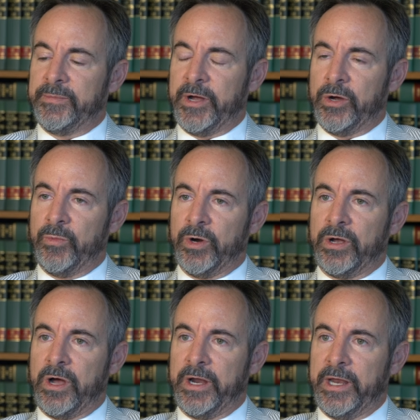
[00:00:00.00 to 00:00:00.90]
did my
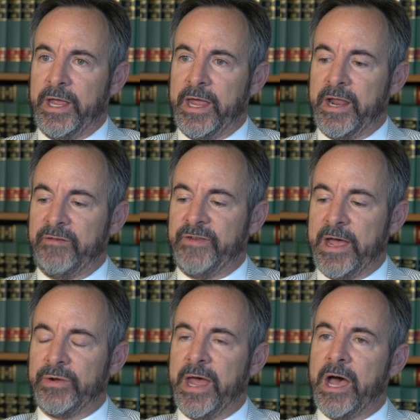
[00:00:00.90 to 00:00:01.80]
homework on it, and I
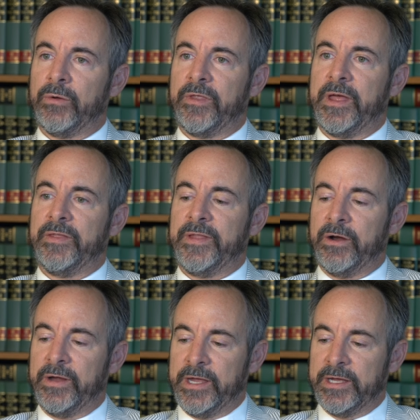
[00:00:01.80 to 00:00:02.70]
found out that
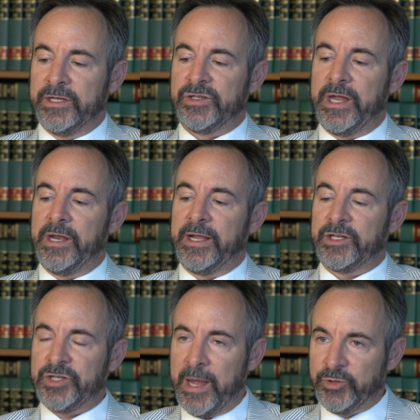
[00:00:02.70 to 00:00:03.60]
there is an
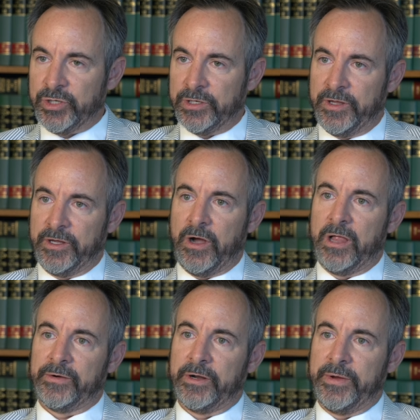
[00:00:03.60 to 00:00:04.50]
exception to the
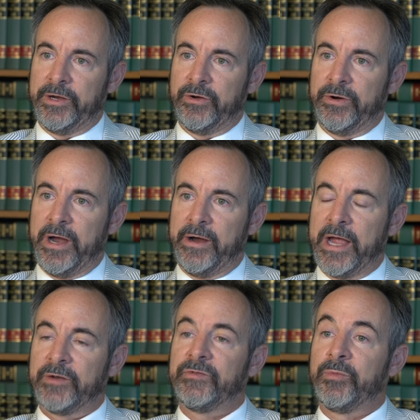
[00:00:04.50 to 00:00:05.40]
Colorado Indoor Air
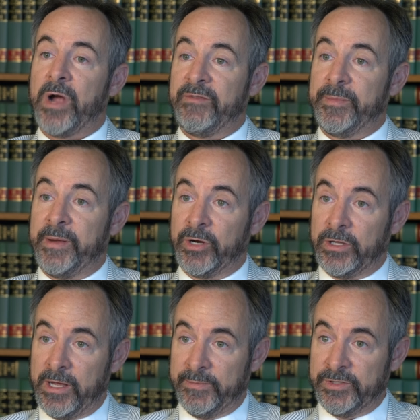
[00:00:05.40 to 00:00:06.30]
Act for private member
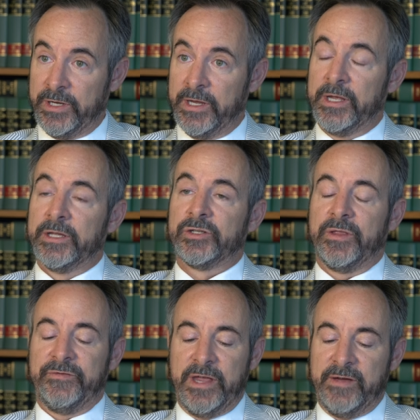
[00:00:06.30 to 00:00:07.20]
clubs. So
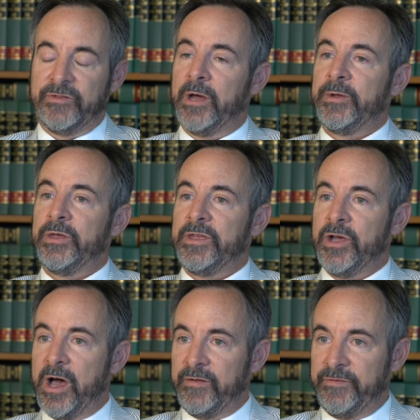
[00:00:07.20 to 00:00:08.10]
the V F W, the
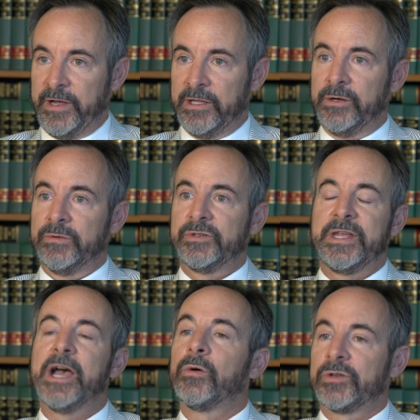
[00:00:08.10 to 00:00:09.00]
Odd Fellows,
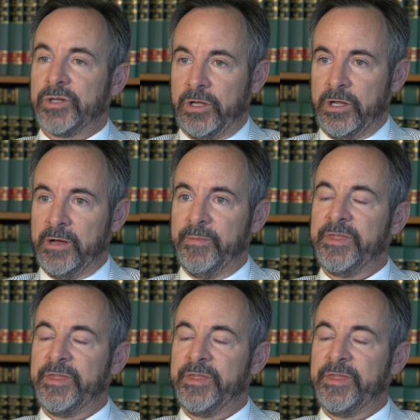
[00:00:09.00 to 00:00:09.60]
the Elks Club,